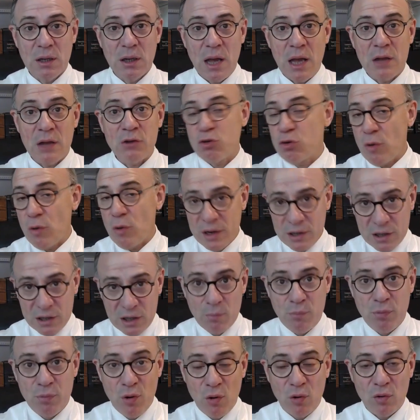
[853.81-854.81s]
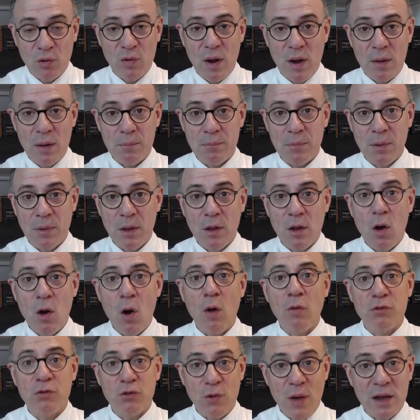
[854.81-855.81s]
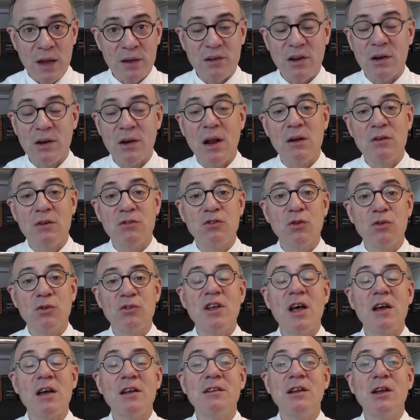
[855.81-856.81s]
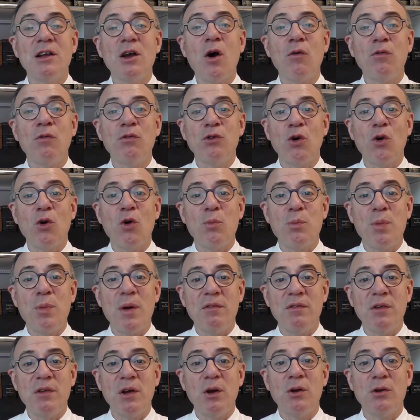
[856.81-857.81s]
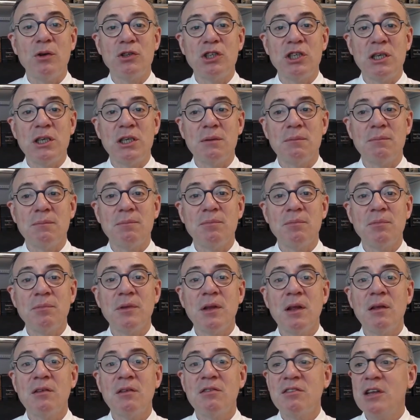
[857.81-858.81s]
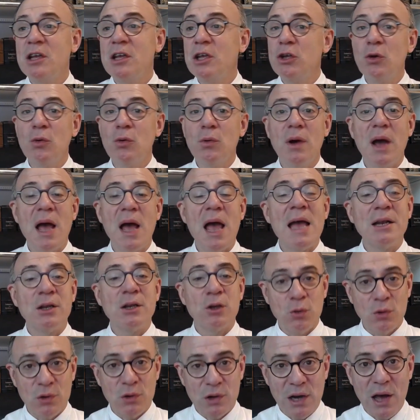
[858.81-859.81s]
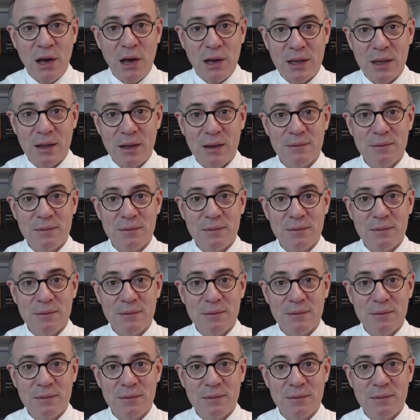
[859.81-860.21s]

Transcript: and training program of the Internal Society of Neuropathology. See you and good luck.